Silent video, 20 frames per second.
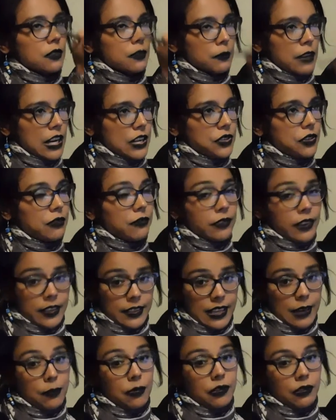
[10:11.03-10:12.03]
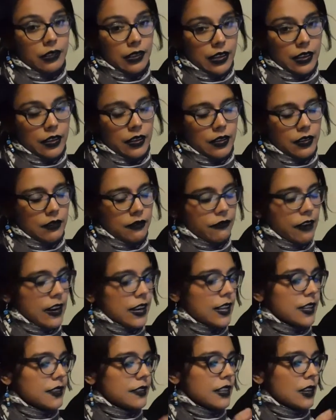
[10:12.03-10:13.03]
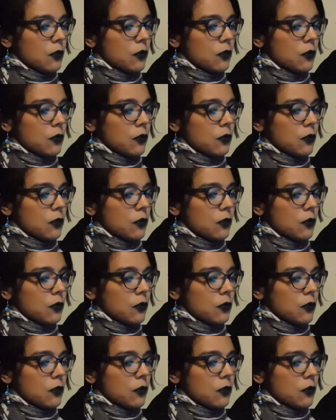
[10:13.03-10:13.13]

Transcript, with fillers: nature, for example, in a Frankenstein,